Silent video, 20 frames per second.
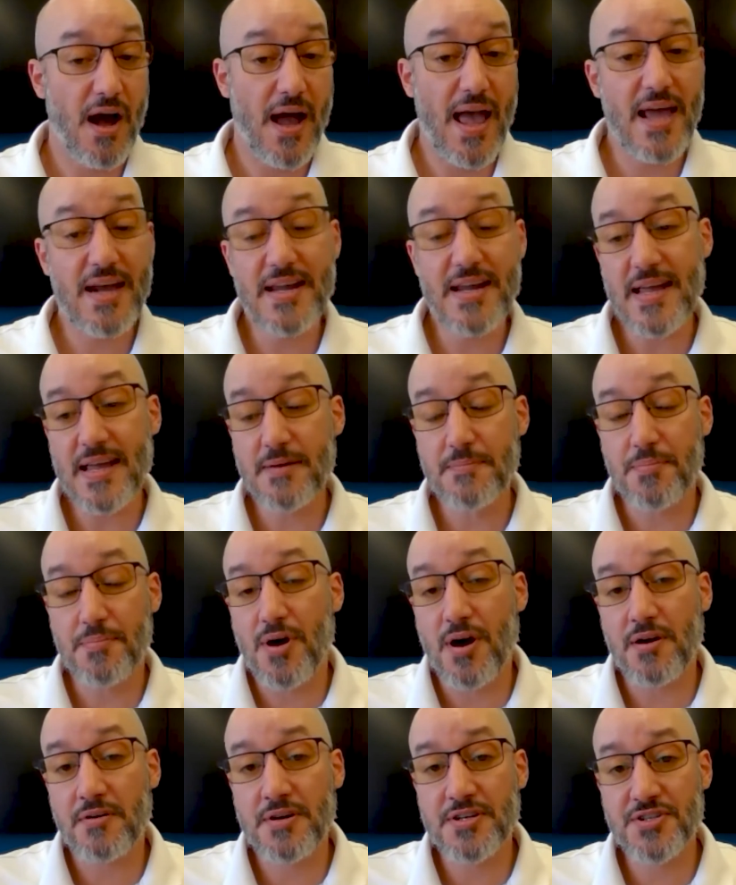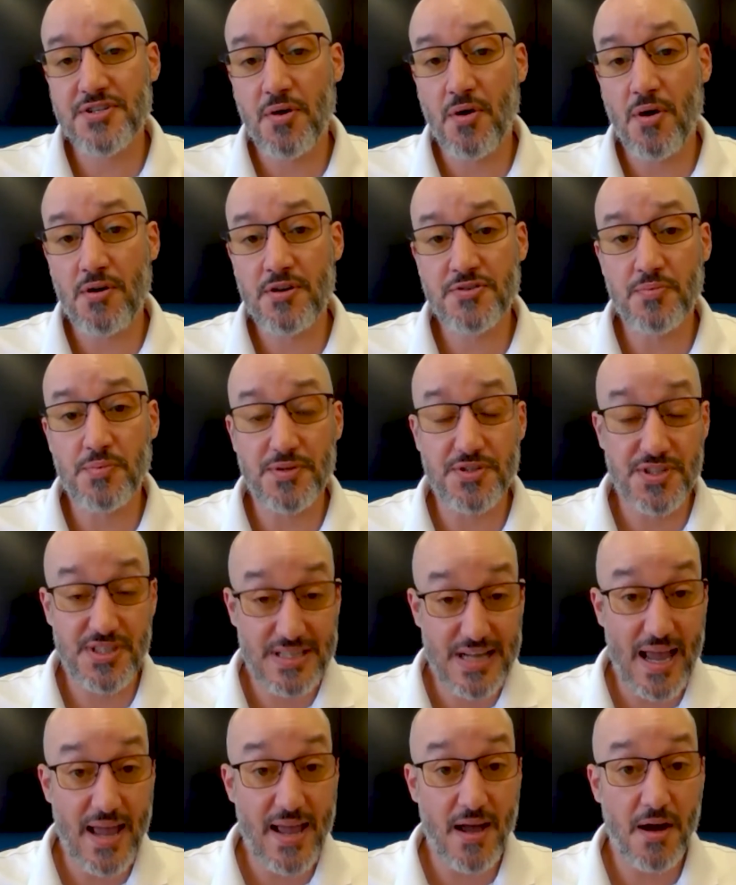Any in-progress calls will
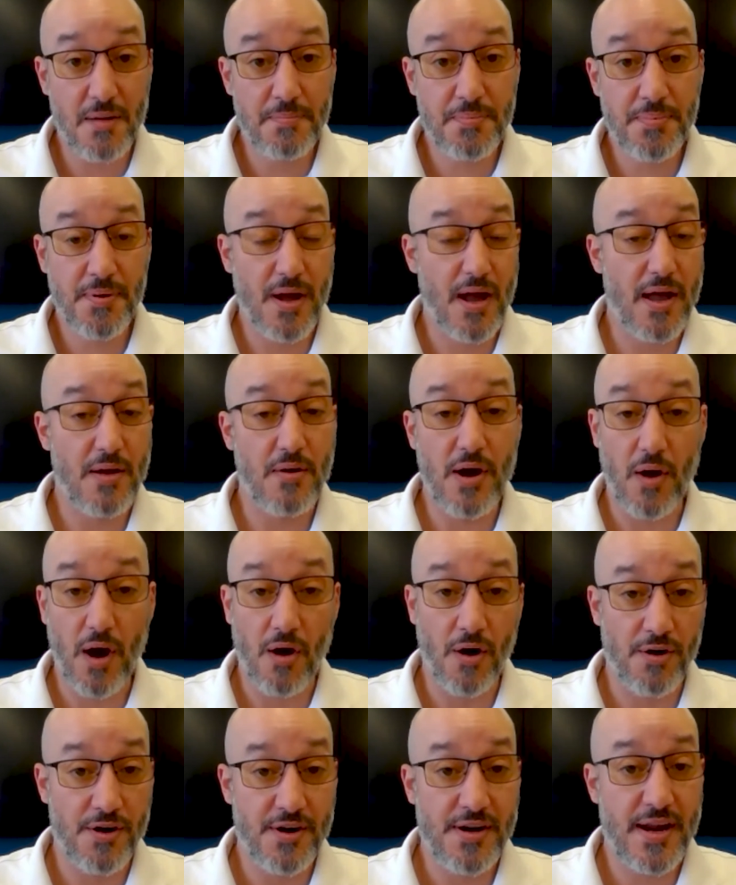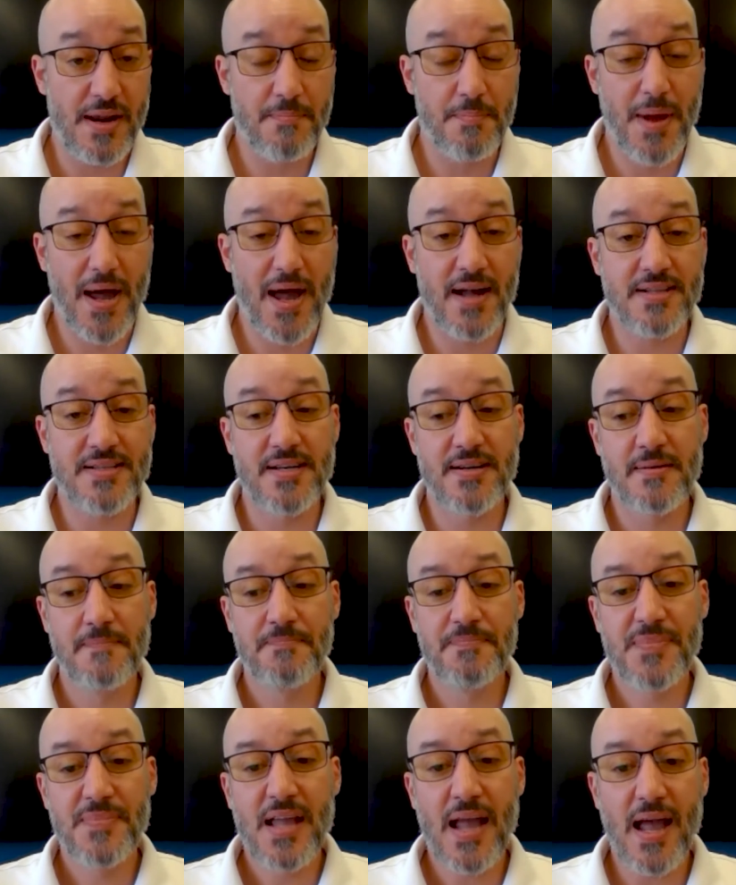stay up and aren't impacted.
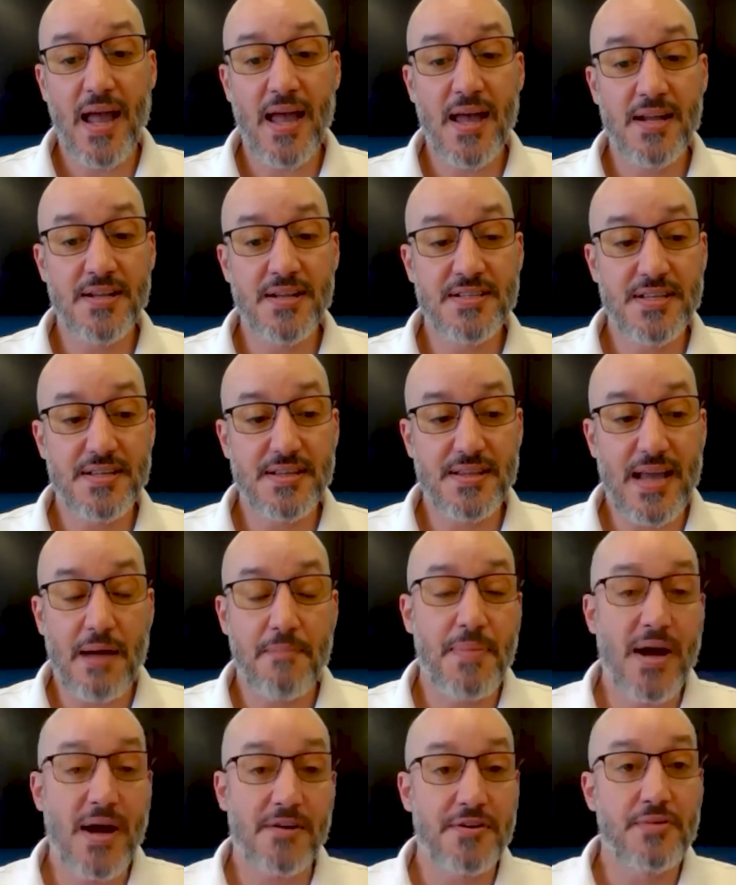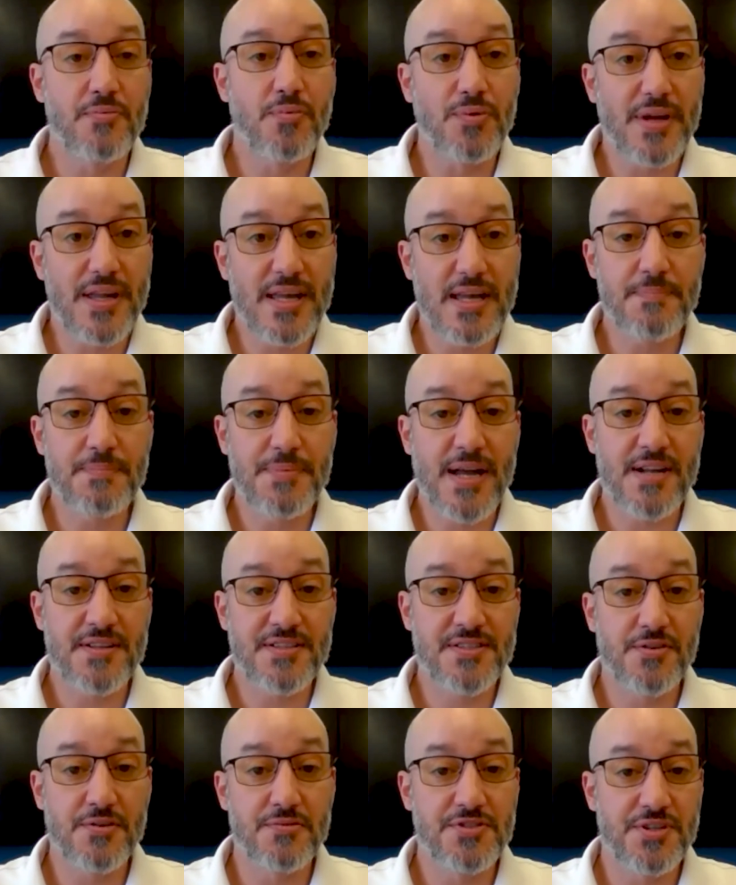And that battery will keep
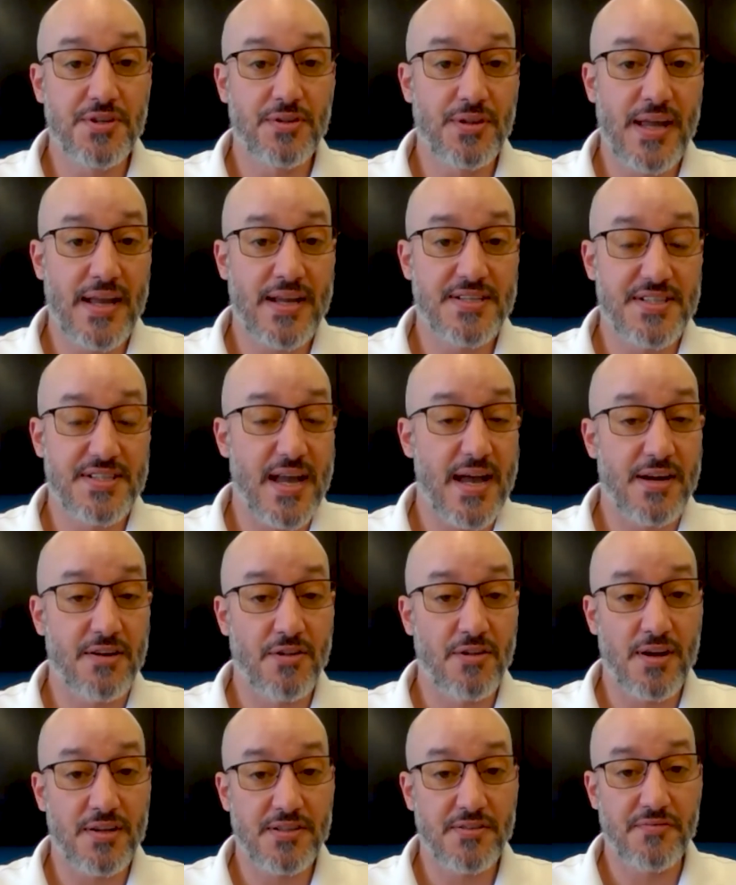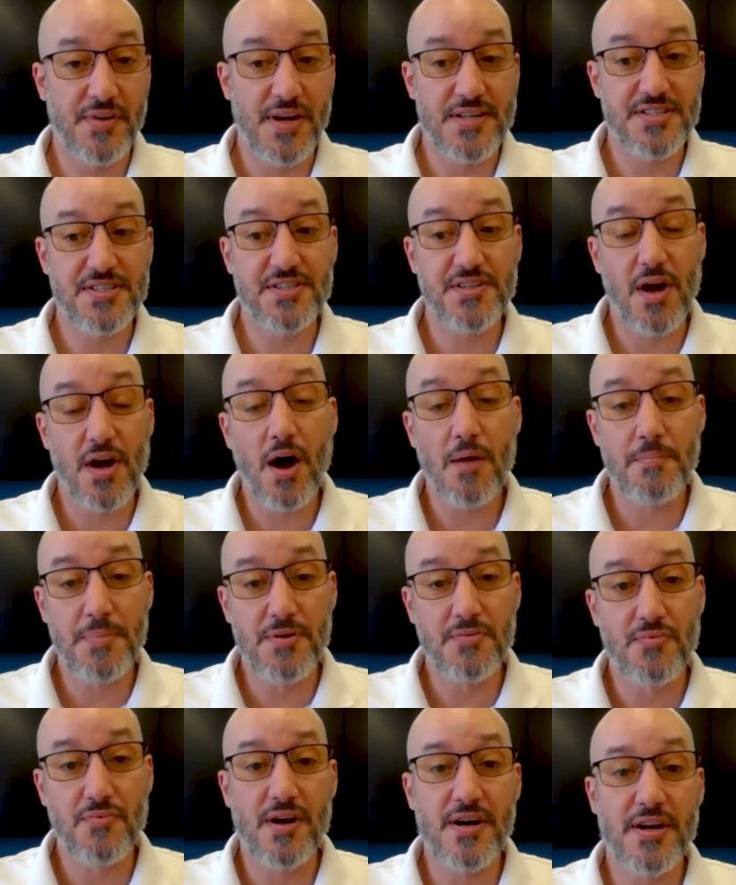those legacy analog devices up
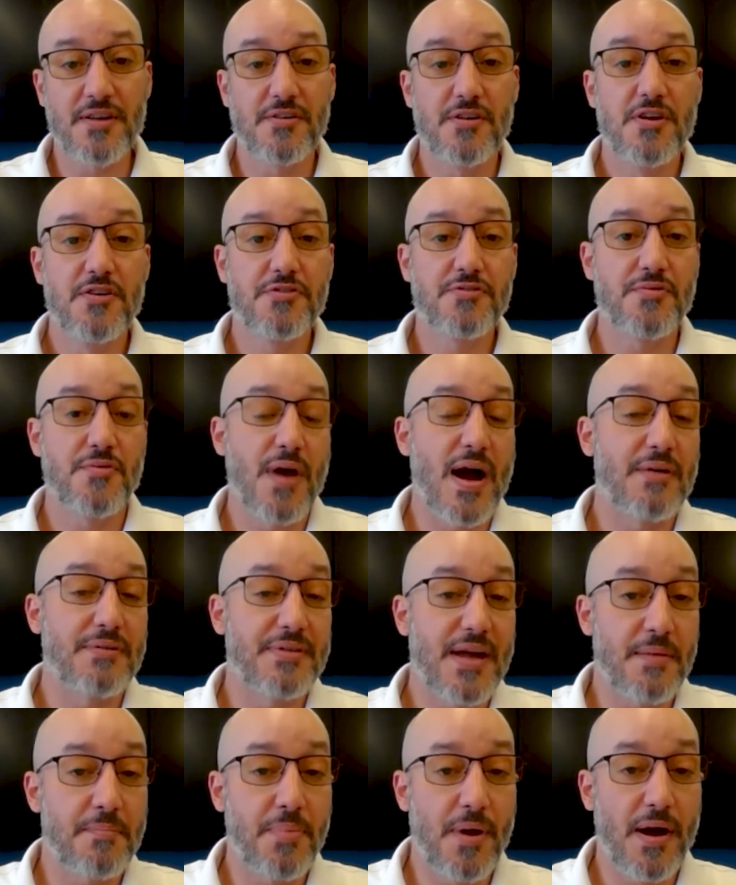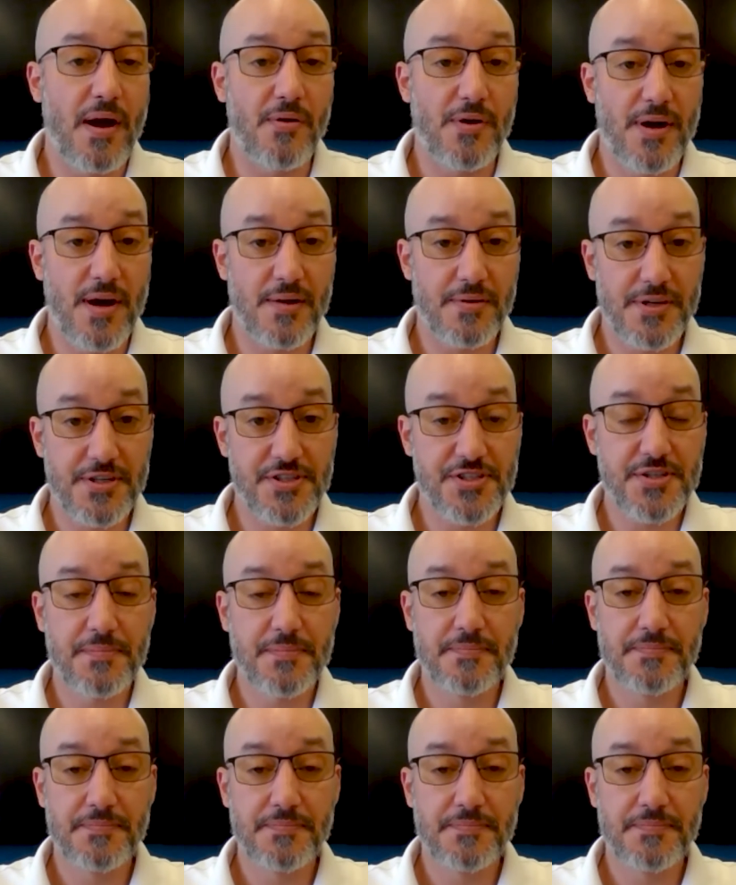and running throughout that power outage.